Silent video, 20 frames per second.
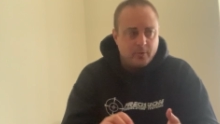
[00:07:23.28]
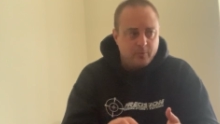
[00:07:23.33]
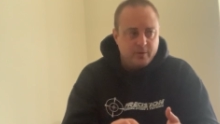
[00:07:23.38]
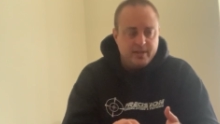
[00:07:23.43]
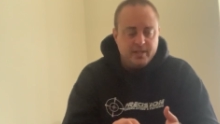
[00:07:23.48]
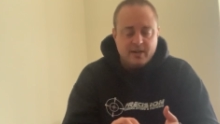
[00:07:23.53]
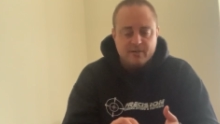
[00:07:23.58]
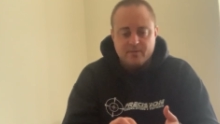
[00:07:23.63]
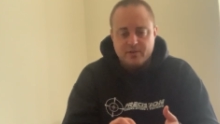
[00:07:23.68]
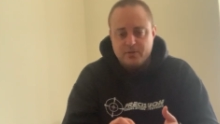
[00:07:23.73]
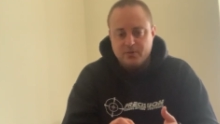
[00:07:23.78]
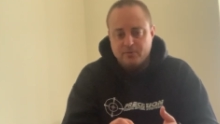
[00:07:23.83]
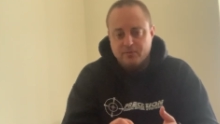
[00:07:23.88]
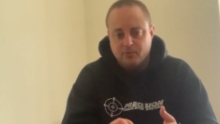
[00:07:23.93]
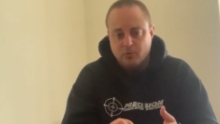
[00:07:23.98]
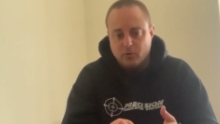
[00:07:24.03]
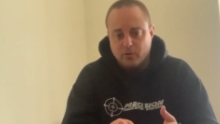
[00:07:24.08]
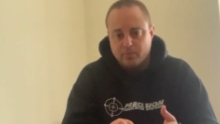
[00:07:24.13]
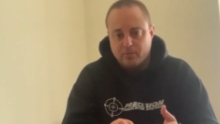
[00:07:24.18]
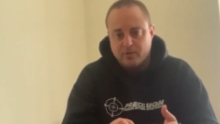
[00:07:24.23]
We never do
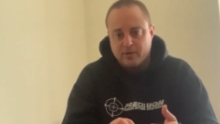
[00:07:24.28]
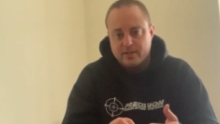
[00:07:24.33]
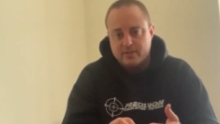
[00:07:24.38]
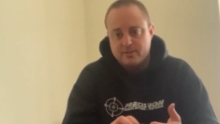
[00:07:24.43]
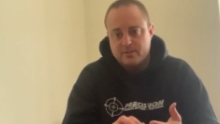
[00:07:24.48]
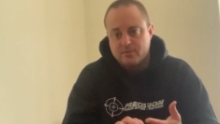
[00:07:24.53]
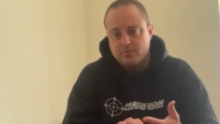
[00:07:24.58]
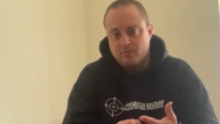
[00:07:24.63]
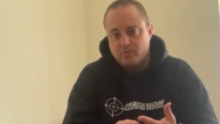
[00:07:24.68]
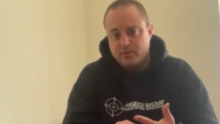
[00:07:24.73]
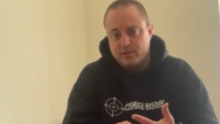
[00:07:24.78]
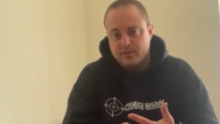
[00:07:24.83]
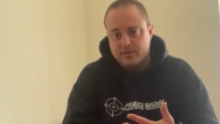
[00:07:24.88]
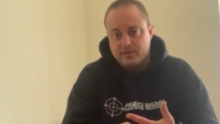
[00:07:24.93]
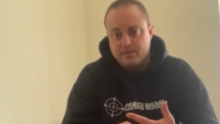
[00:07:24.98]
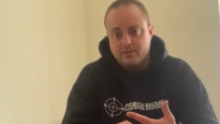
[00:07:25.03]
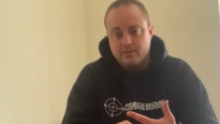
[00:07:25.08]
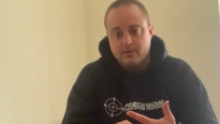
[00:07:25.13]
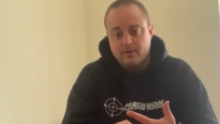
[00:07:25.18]
floor press with it.